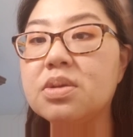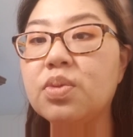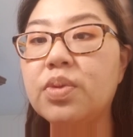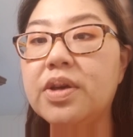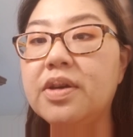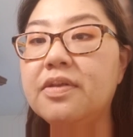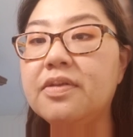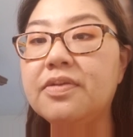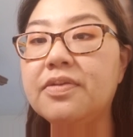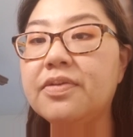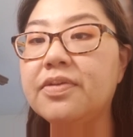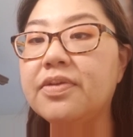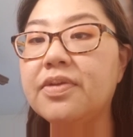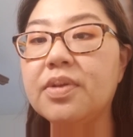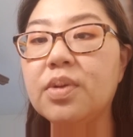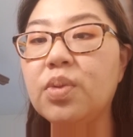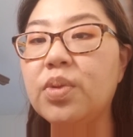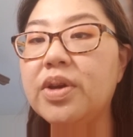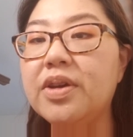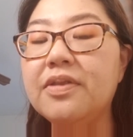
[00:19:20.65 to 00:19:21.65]

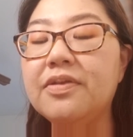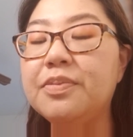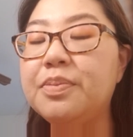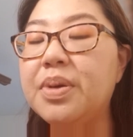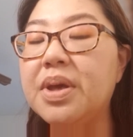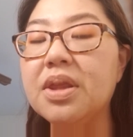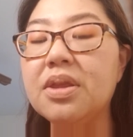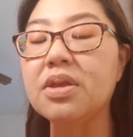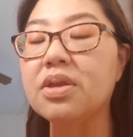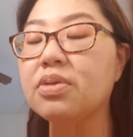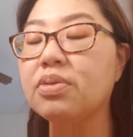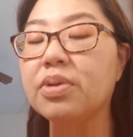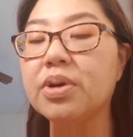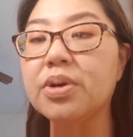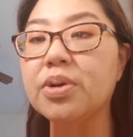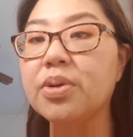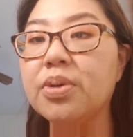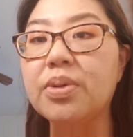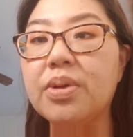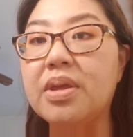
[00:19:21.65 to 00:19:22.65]
We've been
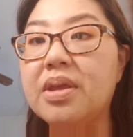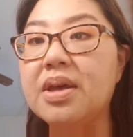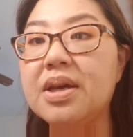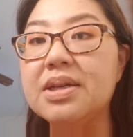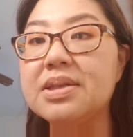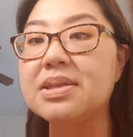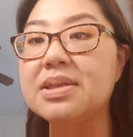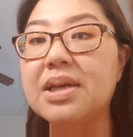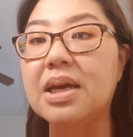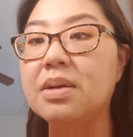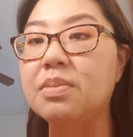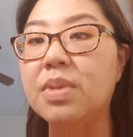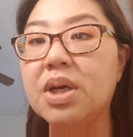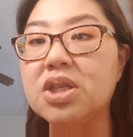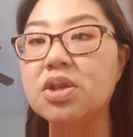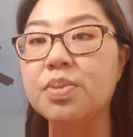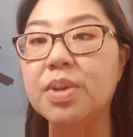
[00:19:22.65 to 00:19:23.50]
through this and much,